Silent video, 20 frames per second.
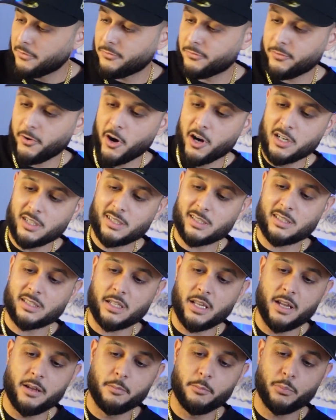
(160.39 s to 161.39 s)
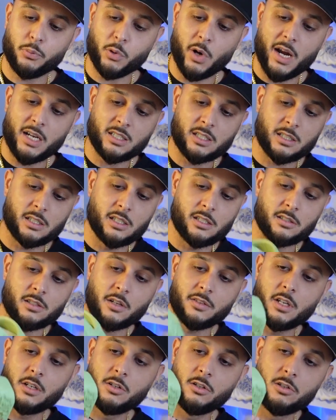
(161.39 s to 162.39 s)
first impressions
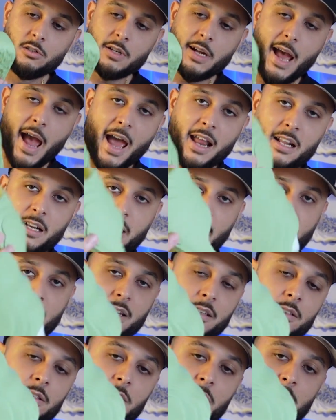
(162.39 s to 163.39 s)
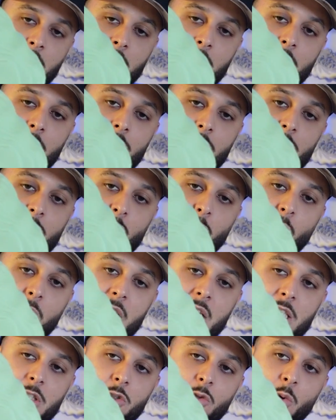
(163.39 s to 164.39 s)
on the new Adilette
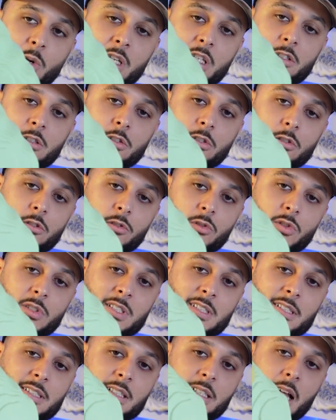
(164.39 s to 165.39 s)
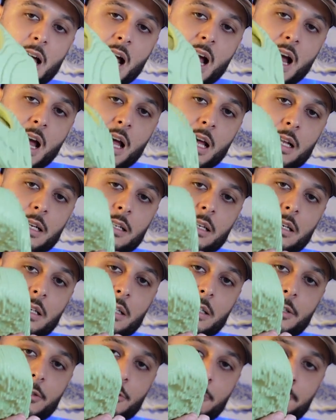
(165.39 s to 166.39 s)
2022 slide.
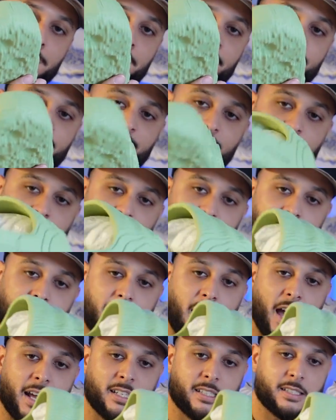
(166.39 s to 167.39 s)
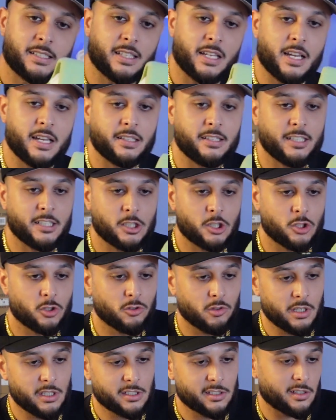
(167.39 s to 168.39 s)
Um, Gotta say, these
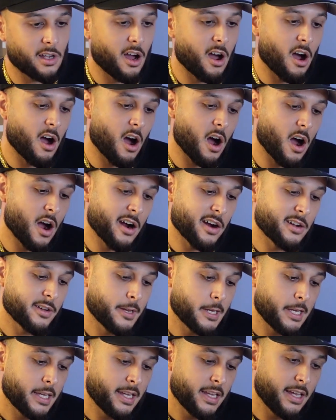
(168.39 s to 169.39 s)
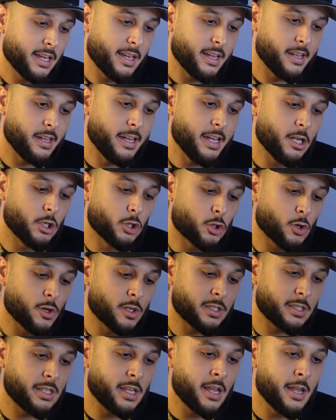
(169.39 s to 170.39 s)
joints are
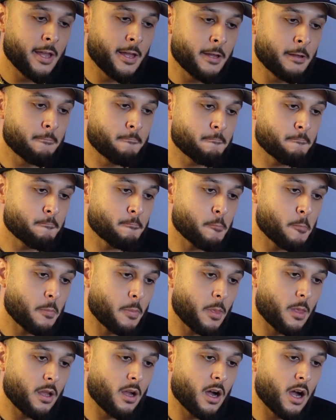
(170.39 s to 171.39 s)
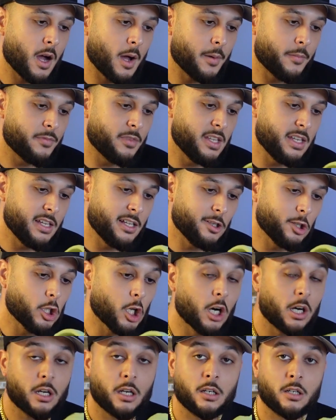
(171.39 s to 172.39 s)
interesting. Um, the
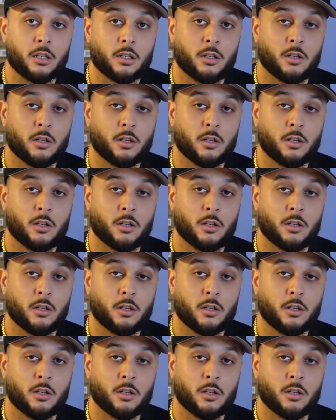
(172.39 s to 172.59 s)
look